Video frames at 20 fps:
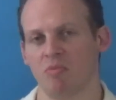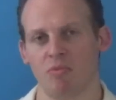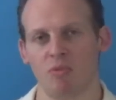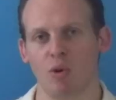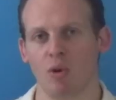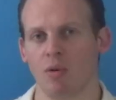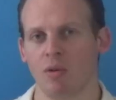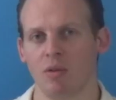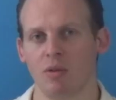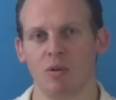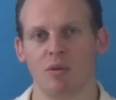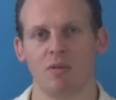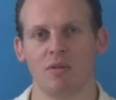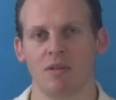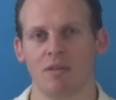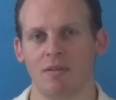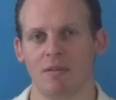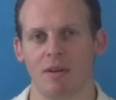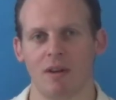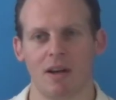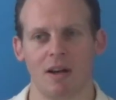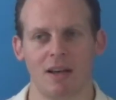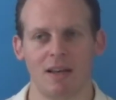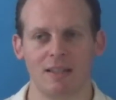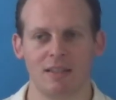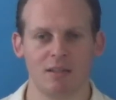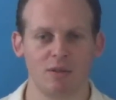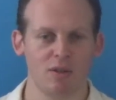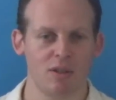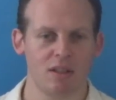No, you know,
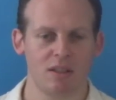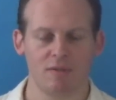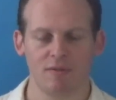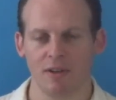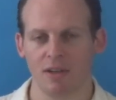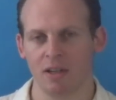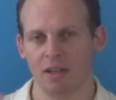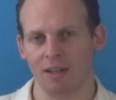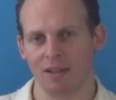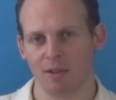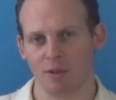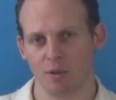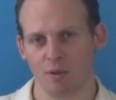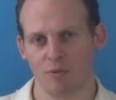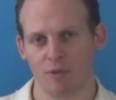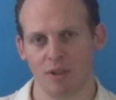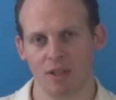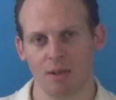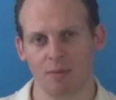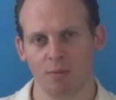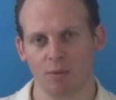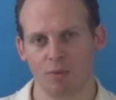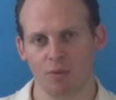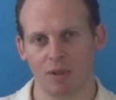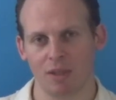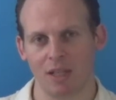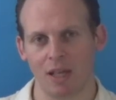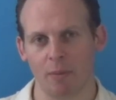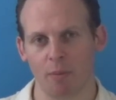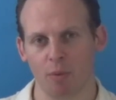it's very easy for them
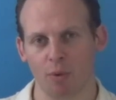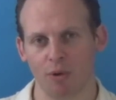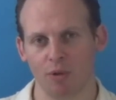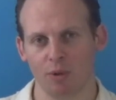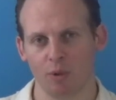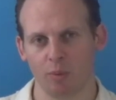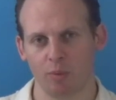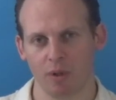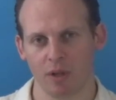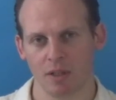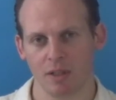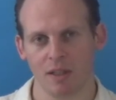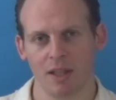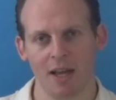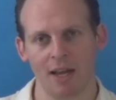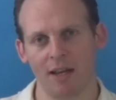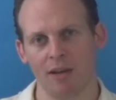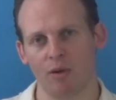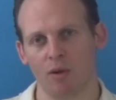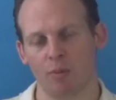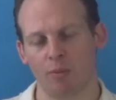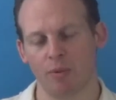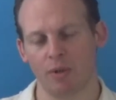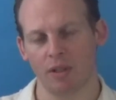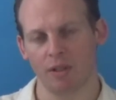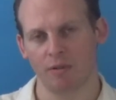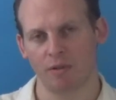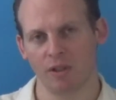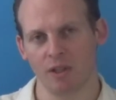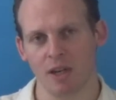at that point to press like or
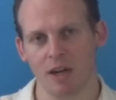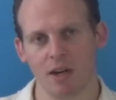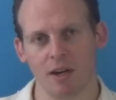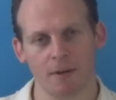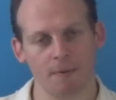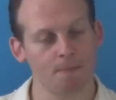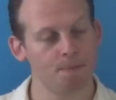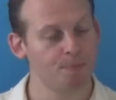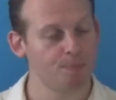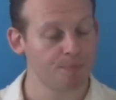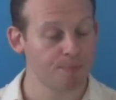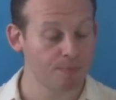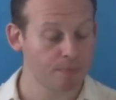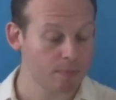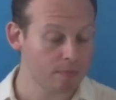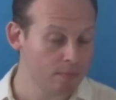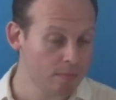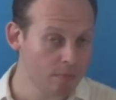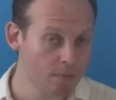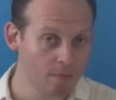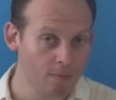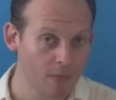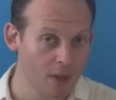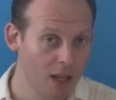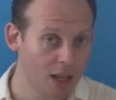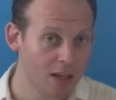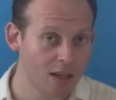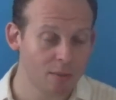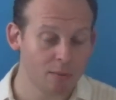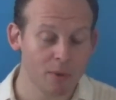press share.
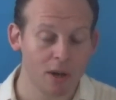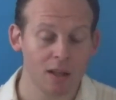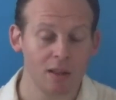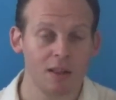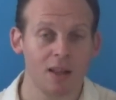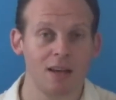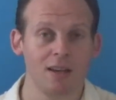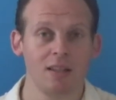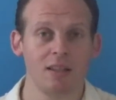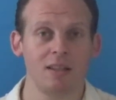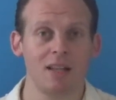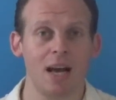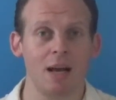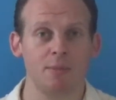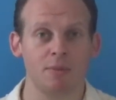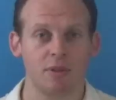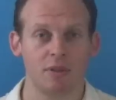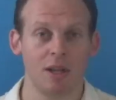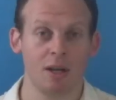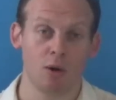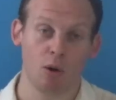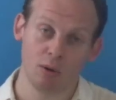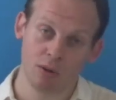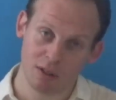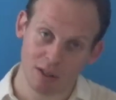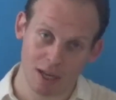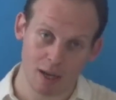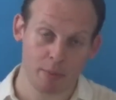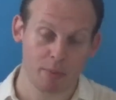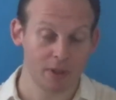And a lot of the times, not all
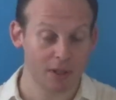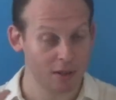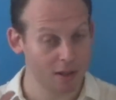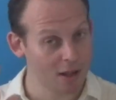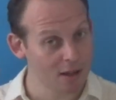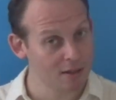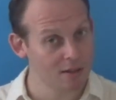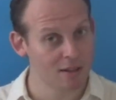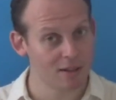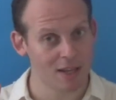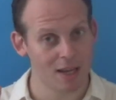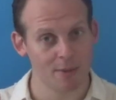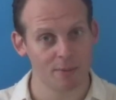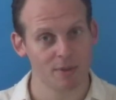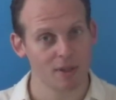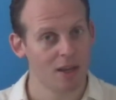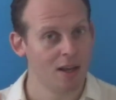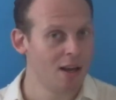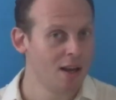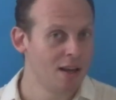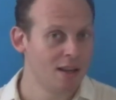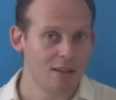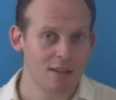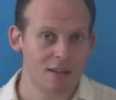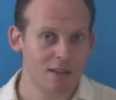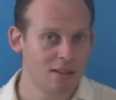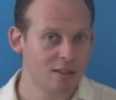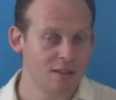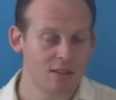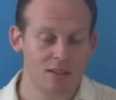the time, but a lot of the times,
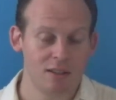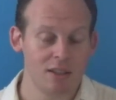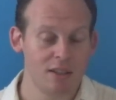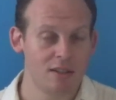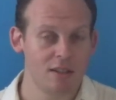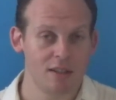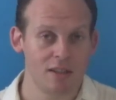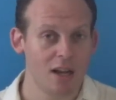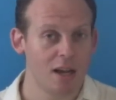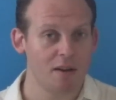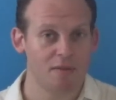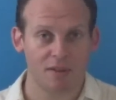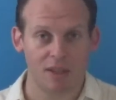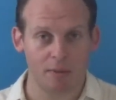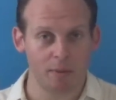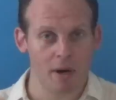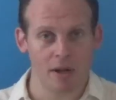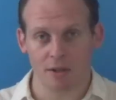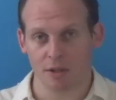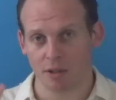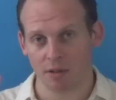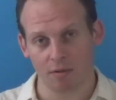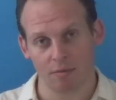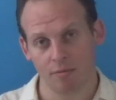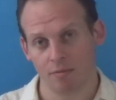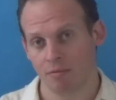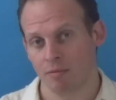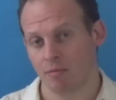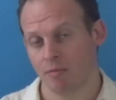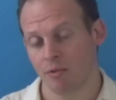it's easy enough. They might just
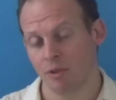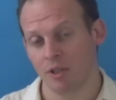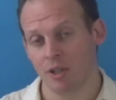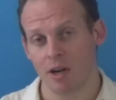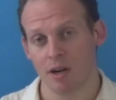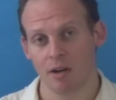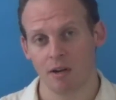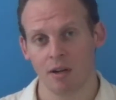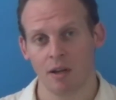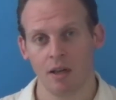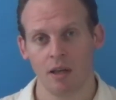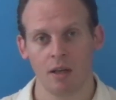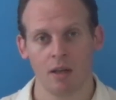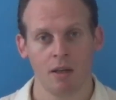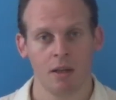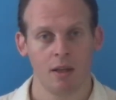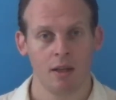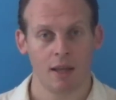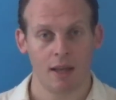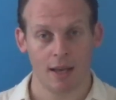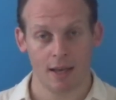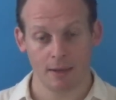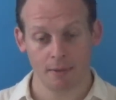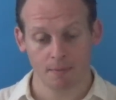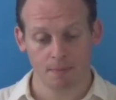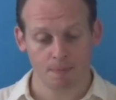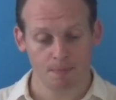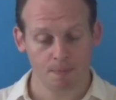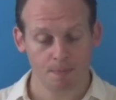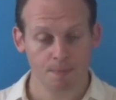reshare, and
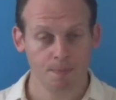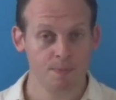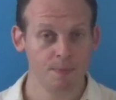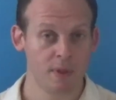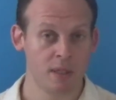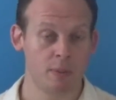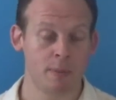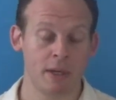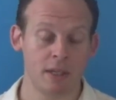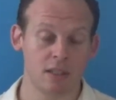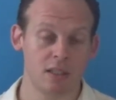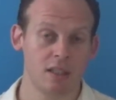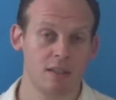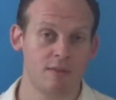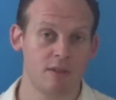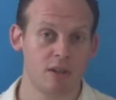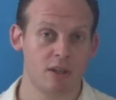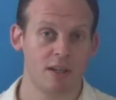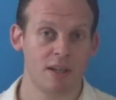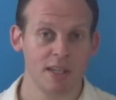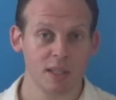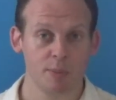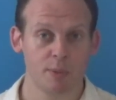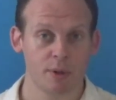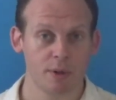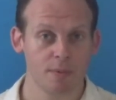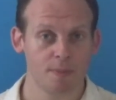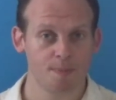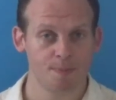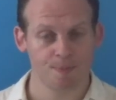especially if they're an
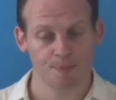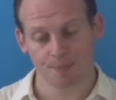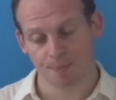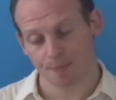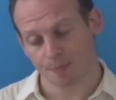expert,